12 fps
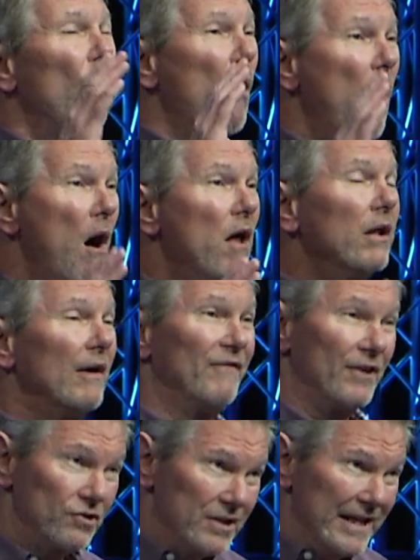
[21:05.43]
all of
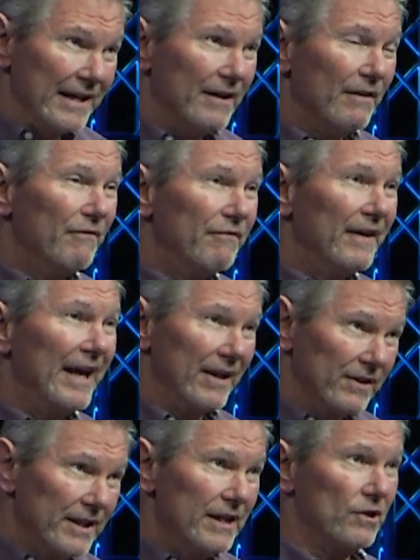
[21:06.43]
us give
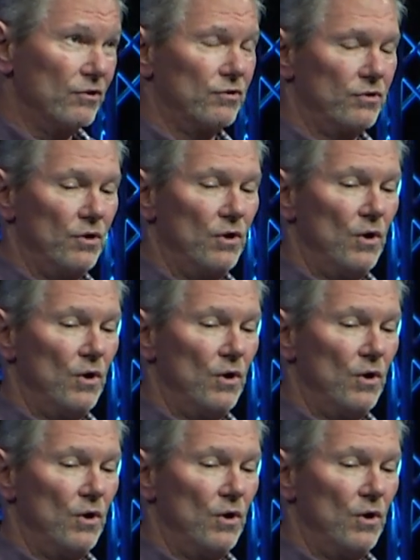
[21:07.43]
at least